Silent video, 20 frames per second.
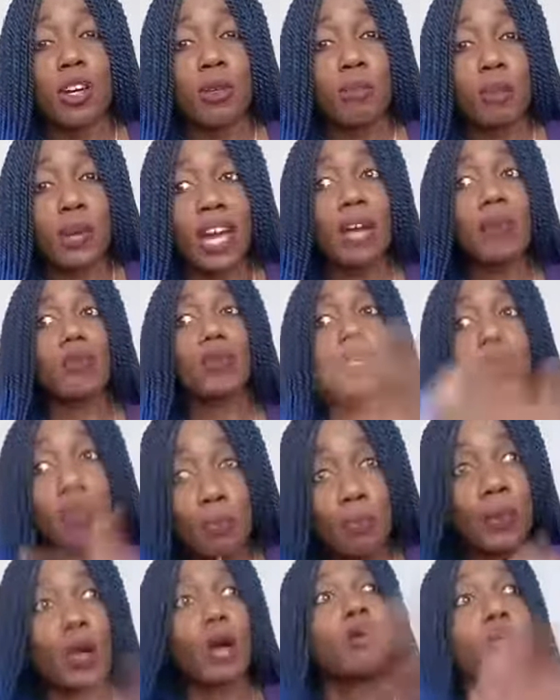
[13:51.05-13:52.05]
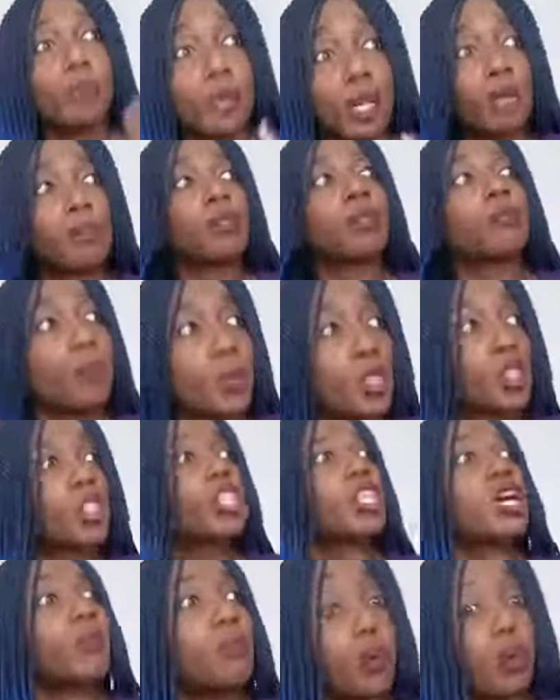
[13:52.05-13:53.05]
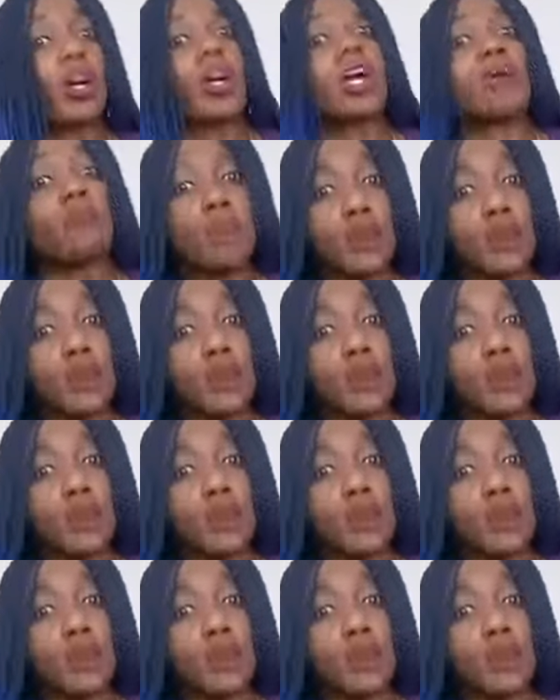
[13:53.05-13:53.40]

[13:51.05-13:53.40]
but I will probably be pushing them away,